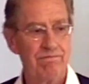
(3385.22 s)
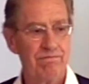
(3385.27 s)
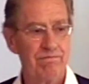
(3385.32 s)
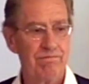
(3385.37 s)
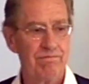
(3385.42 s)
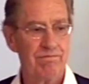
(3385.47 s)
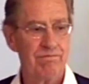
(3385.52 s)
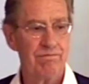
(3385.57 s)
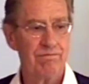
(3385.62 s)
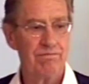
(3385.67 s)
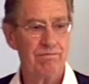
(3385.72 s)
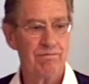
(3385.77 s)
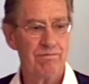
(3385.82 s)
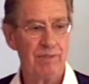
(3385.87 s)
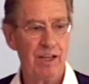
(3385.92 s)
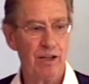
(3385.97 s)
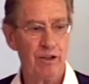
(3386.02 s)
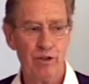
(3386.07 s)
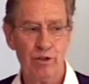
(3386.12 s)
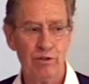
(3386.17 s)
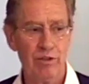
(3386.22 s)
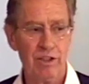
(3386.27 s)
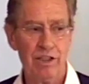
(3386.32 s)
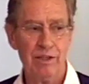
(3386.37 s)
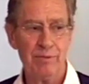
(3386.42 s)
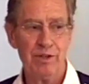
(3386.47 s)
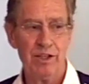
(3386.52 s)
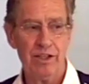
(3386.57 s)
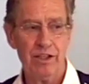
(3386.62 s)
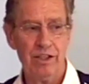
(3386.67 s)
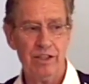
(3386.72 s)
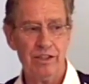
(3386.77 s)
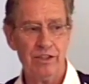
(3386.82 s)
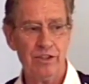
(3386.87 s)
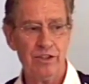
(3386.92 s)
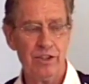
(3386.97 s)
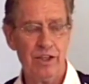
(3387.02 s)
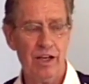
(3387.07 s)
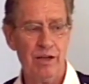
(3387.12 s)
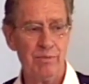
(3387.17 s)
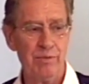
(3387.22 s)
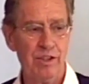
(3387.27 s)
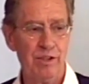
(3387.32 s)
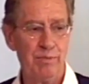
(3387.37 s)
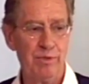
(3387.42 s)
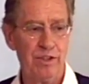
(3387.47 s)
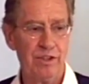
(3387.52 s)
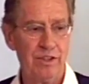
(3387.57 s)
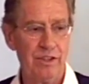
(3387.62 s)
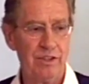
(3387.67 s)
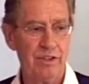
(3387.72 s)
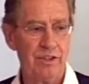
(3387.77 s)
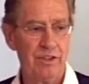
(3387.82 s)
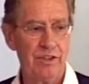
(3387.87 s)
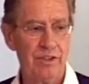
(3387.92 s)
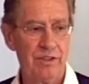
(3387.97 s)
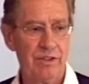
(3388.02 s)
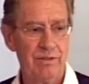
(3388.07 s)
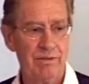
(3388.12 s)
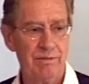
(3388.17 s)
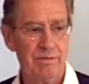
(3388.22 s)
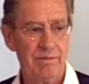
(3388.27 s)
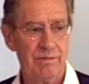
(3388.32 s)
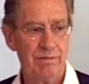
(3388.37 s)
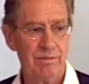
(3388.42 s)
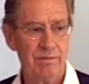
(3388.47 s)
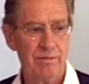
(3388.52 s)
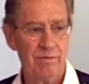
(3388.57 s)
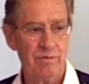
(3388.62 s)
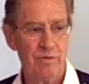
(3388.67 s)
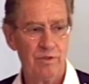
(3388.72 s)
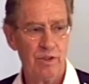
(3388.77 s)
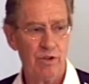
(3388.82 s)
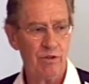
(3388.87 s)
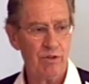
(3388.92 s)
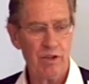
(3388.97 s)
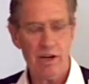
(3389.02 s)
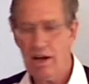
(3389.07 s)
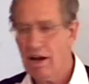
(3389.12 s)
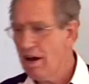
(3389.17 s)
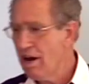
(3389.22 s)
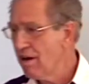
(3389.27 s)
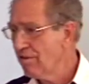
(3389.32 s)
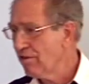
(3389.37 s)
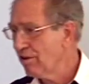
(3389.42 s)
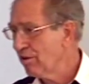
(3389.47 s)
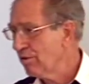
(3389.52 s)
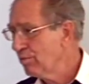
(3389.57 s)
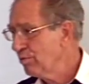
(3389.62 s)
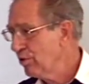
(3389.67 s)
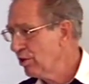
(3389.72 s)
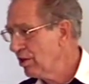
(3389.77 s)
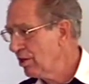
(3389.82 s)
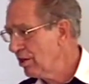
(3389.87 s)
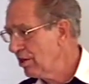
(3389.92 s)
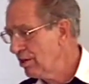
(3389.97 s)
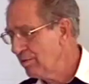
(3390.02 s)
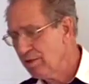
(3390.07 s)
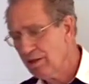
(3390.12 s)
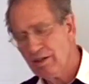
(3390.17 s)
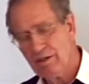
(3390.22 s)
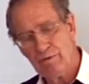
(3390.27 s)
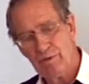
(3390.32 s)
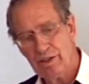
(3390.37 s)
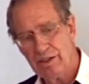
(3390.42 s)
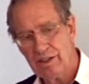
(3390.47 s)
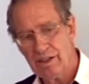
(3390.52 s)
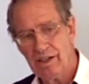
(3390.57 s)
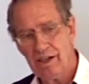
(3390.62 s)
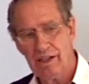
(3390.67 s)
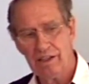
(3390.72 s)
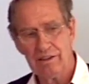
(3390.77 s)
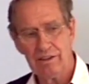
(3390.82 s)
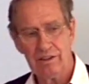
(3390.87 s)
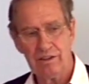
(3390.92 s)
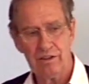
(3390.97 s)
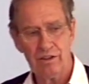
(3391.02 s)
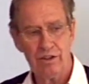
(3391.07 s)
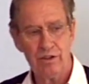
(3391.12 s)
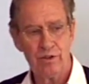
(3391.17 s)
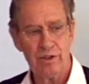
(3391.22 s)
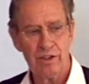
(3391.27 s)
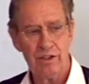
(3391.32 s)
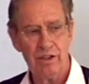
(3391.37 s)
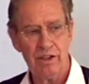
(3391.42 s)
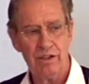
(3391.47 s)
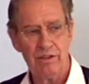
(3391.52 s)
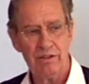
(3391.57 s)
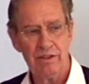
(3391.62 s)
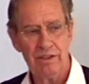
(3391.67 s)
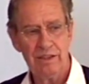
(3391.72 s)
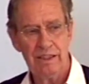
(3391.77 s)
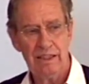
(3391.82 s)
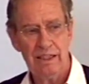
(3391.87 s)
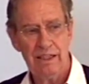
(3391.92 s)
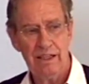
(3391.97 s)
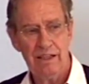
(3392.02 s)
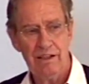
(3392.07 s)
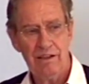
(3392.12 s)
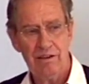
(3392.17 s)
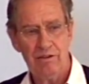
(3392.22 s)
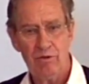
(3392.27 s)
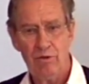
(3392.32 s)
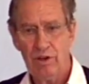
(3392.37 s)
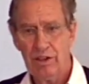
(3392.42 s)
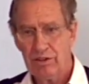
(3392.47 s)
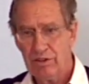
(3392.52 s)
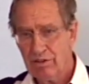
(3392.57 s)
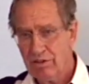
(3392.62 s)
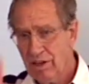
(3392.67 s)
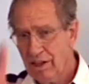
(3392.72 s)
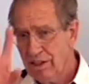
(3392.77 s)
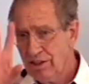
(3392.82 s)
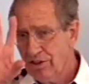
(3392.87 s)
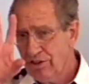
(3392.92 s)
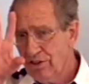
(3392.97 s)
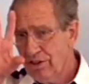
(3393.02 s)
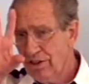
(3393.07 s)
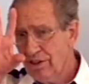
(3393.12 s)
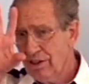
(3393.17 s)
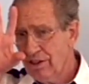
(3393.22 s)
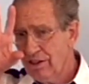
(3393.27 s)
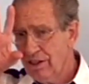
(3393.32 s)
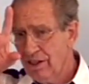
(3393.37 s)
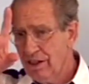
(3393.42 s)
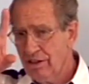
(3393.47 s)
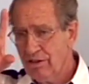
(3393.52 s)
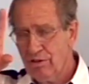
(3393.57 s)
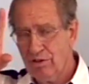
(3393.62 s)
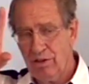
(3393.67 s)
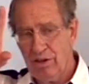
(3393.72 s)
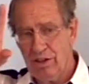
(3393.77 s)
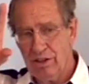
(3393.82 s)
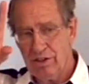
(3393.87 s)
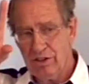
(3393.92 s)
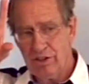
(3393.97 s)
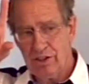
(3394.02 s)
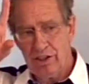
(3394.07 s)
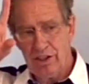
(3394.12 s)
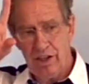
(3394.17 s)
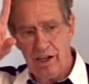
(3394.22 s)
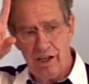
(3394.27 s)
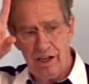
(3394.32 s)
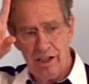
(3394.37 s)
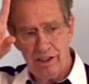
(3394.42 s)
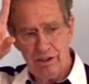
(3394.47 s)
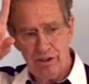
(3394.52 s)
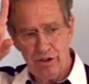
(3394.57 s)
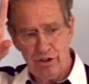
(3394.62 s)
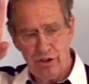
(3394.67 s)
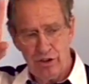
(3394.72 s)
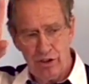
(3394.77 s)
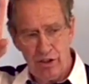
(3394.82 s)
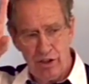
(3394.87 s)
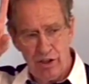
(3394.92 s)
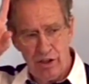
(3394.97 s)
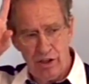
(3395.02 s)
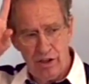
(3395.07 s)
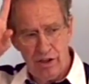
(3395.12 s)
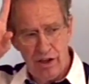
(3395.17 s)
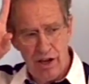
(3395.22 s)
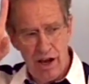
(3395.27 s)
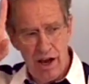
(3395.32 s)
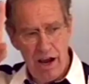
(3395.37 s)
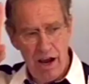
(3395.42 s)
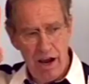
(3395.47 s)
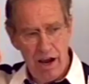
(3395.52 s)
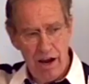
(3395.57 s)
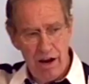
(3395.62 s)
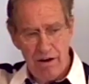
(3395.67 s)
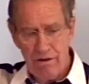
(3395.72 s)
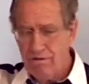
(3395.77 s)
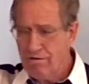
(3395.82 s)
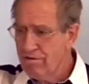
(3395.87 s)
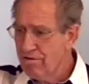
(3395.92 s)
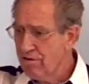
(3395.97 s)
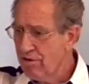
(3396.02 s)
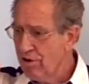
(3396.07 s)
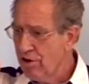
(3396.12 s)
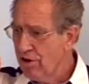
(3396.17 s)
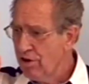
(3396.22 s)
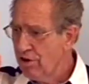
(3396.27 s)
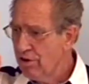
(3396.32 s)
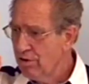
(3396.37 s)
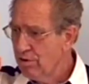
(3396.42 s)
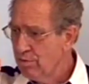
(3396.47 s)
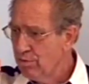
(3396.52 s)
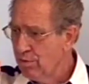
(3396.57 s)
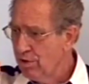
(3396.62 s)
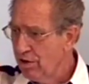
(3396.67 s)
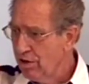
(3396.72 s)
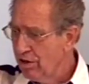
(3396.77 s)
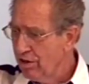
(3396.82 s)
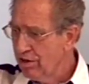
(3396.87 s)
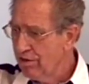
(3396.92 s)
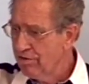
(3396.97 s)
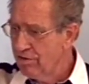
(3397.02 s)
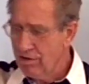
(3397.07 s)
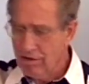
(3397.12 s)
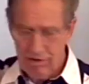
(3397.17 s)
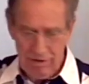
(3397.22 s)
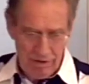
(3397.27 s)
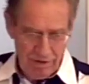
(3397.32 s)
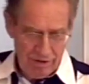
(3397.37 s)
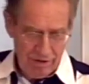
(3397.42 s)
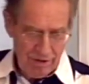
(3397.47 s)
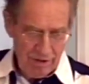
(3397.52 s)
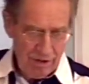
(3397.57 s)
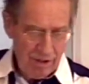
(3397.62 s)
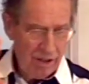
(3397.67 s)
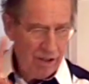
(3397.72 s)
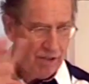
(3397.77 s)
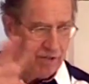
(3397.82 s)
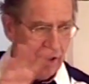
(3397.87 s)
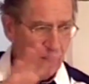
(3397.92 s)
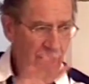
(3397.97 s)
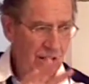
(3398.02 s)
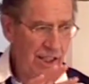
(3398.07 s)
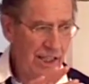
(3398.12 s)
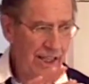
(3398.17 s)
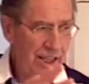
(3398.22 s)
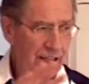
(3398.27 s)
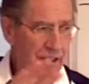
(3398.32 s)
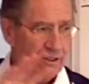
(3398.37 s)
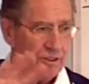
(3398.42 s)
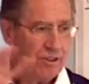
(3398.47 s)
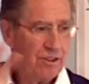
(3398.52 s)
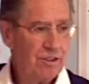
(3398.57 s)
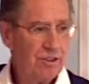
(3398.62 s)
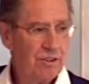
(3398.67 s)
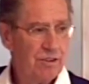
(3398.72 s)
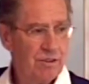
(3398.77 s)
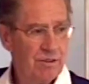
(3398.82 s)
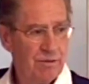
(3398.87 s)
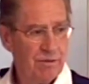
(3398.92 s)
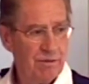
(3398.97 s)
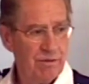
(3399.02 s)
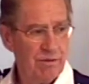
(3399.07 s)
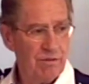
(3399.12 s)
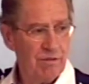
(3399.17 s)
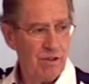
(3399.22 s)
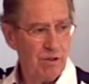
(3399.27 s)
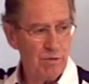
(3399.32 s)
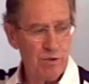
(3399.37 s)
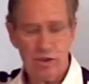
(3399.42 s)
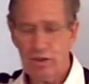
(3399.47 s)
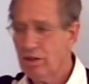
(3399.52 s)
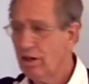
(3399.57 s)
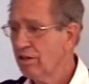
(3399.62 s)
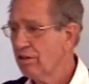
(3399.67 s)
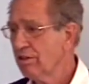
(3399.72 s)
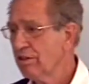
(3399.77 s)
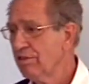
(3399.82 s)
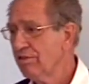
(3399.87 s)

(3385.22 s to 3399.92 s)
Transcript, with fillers: Now, don't limit his omnipotence. Don't ever put a limit on what God can do and know. When Christ hung on that cross, God saw every believer of all the ages from start to finish.